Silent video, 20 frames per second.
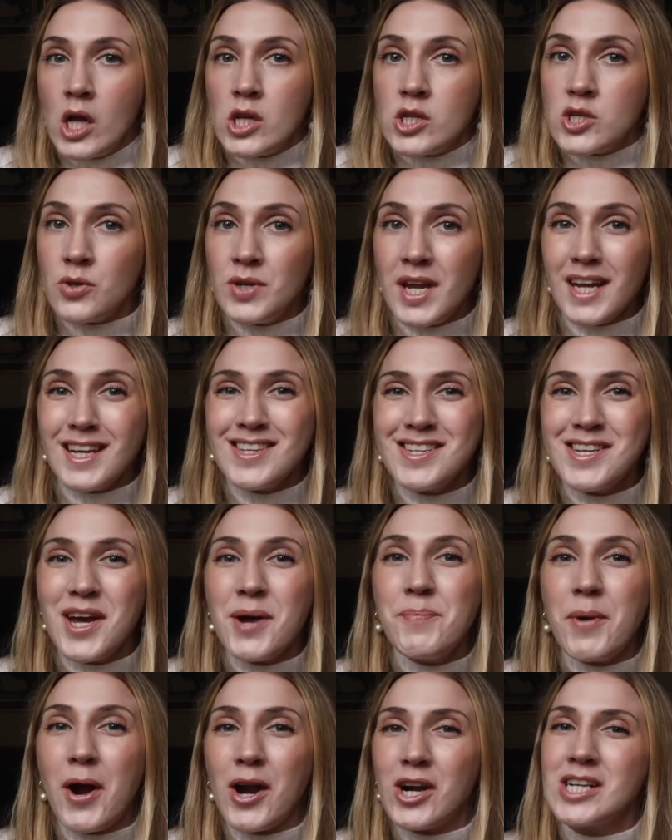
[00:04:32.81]
So next
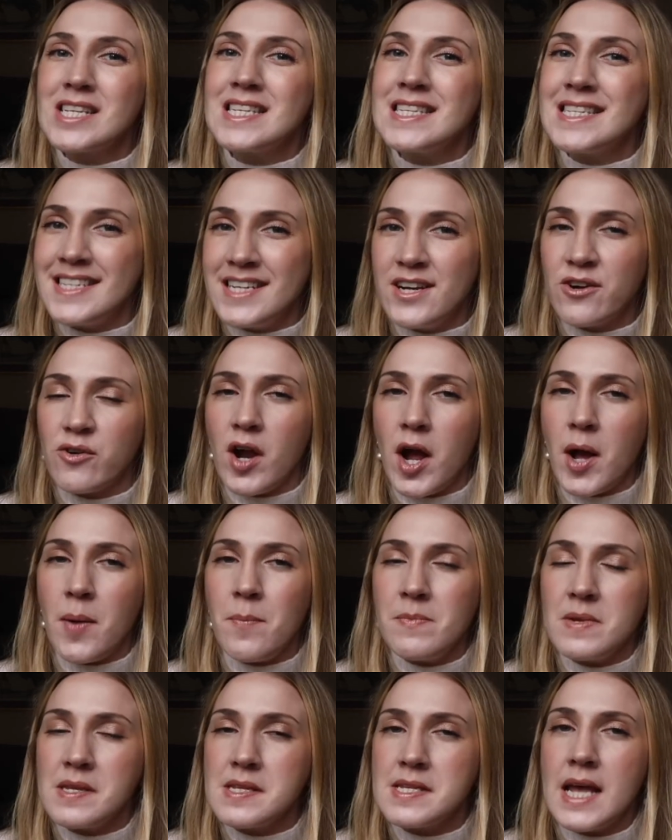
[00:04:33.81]
up are
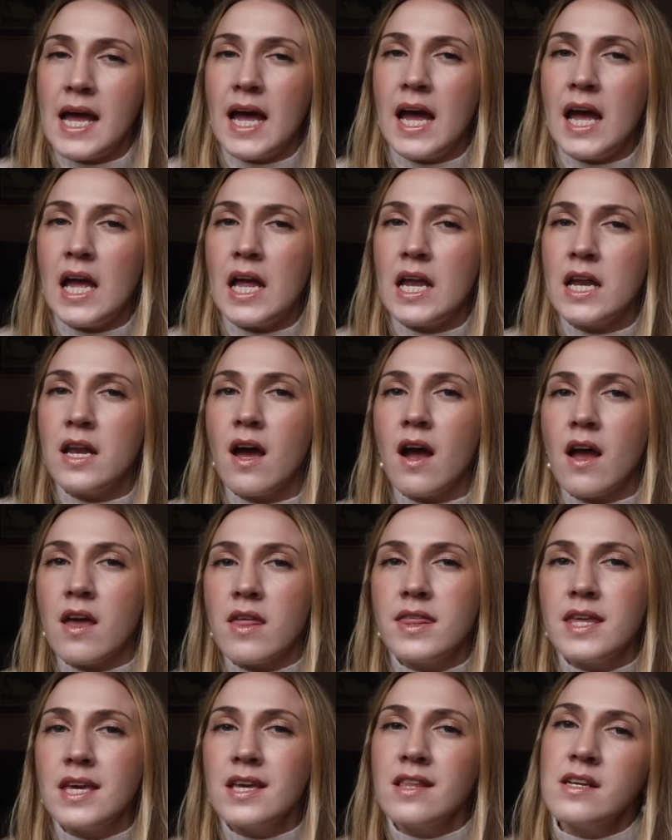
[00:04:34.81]
serums, and I
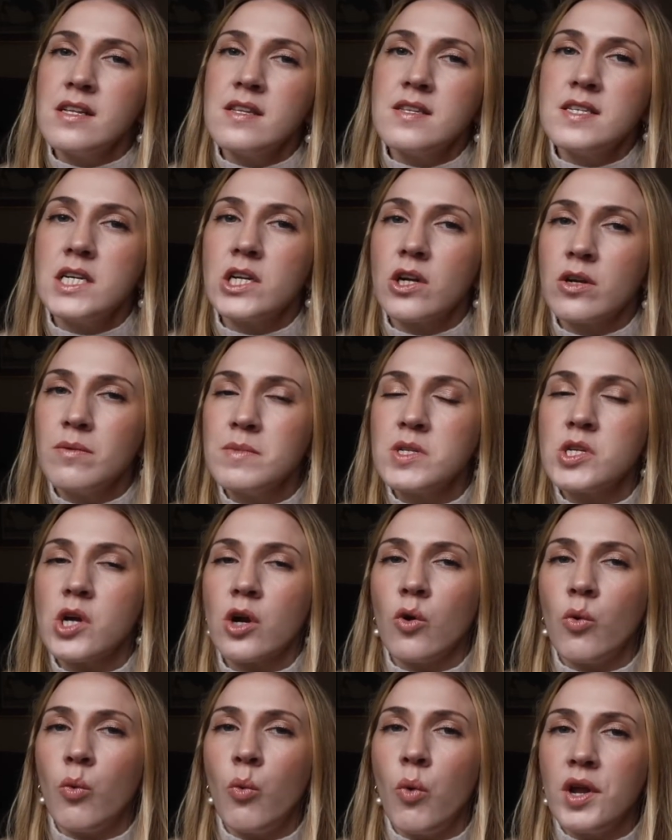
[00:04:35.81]
think that serums
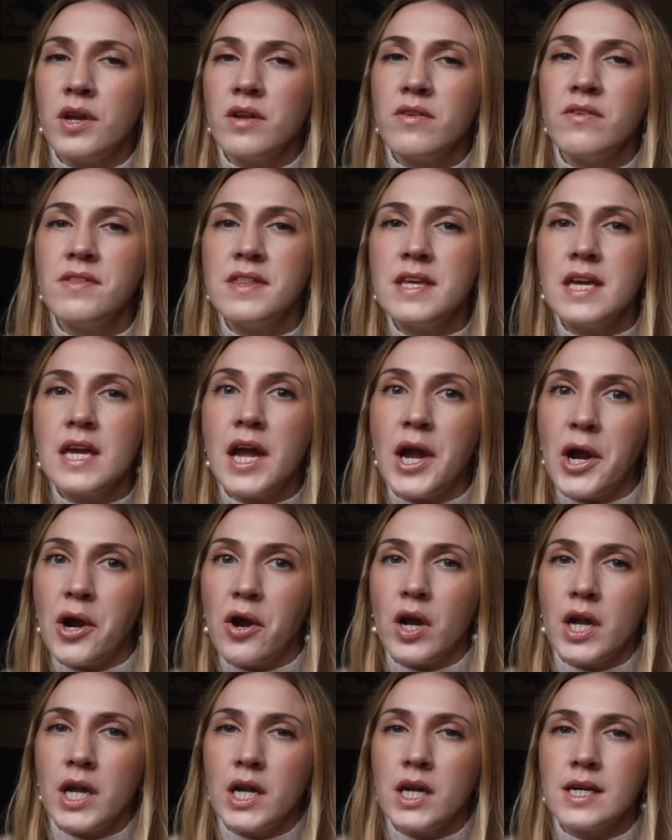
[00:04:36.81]
are one of the
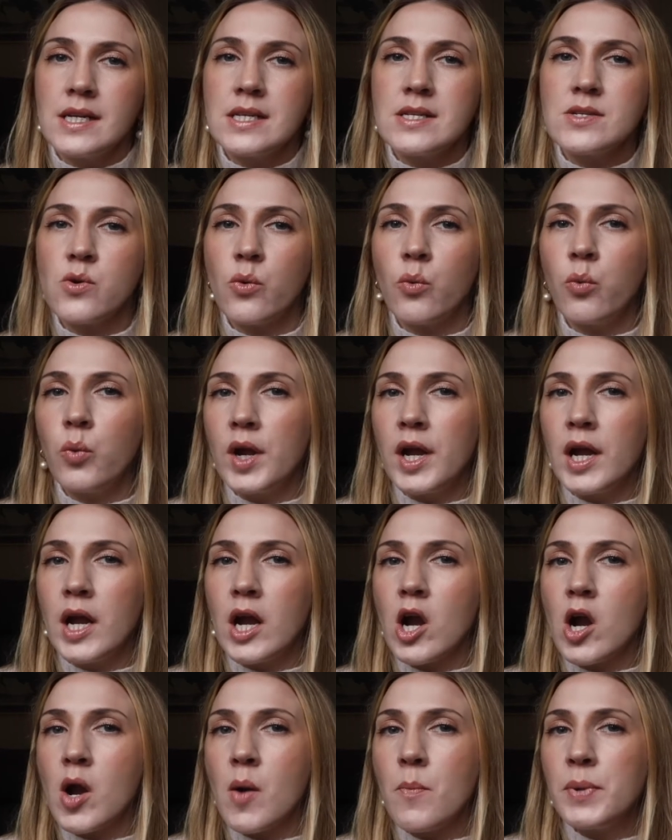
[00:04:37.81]
areas
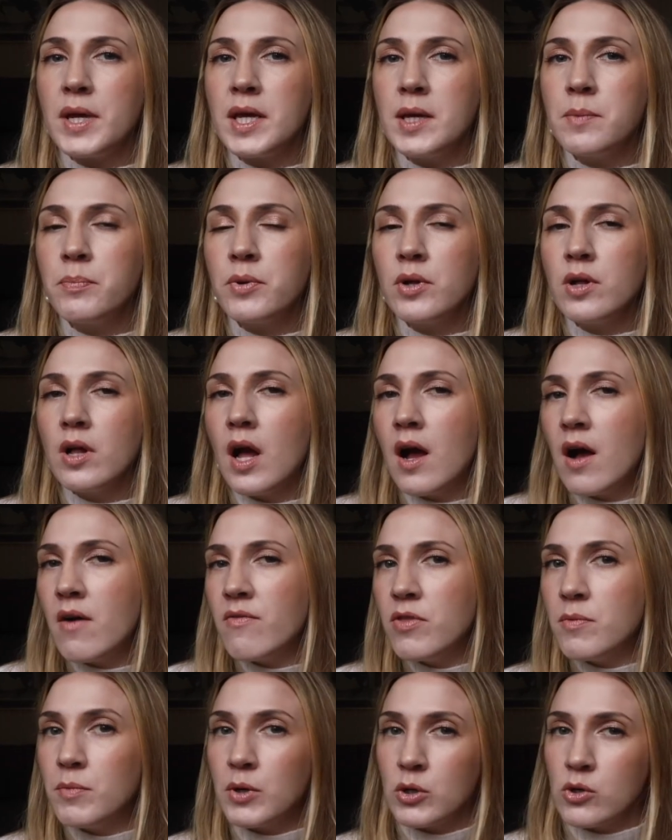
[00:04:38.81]
where people
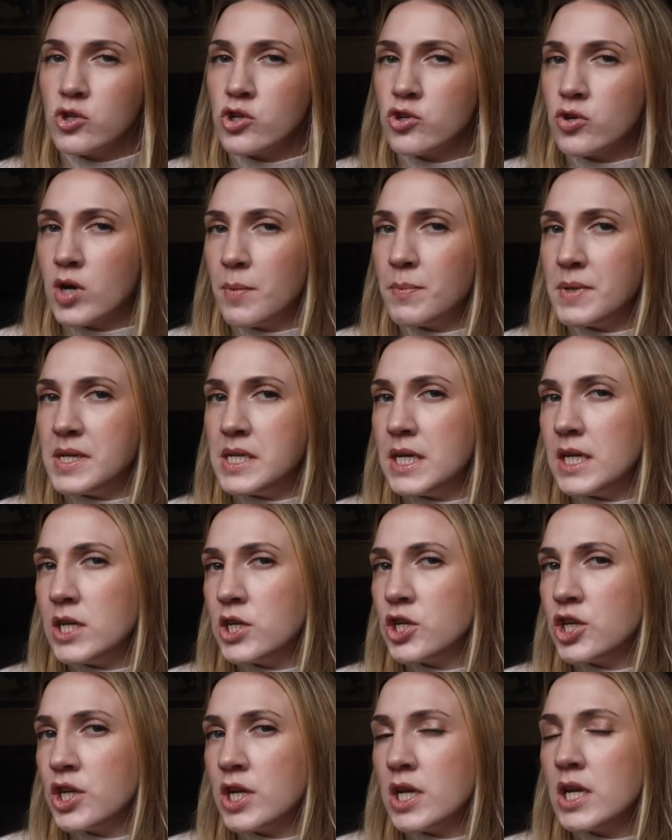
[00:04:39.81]
have the most
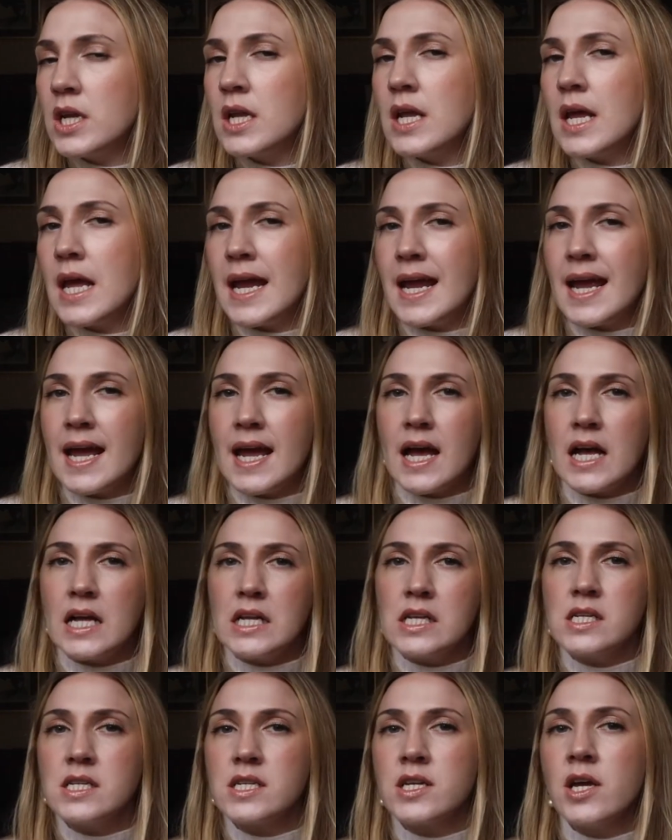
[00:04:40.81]
trepidation
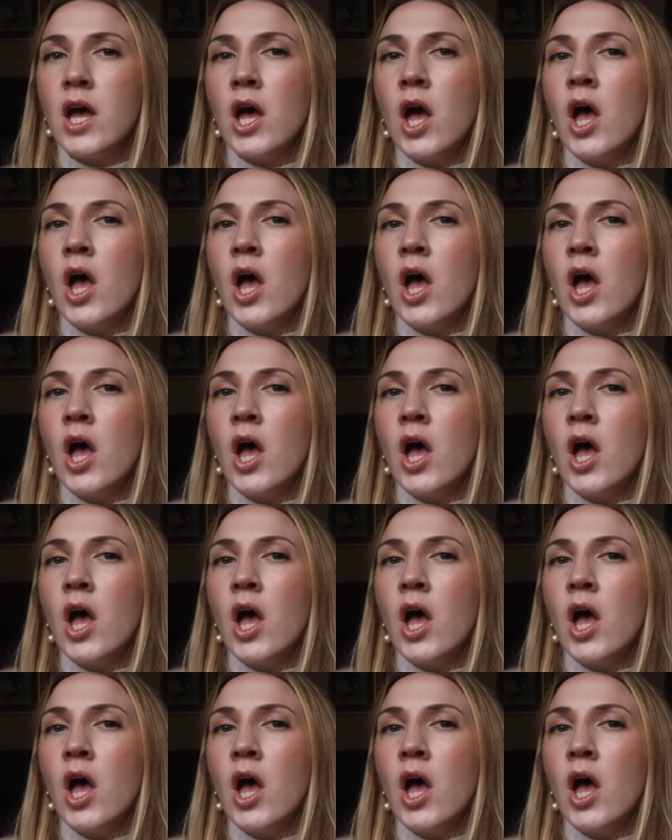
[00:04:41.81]
and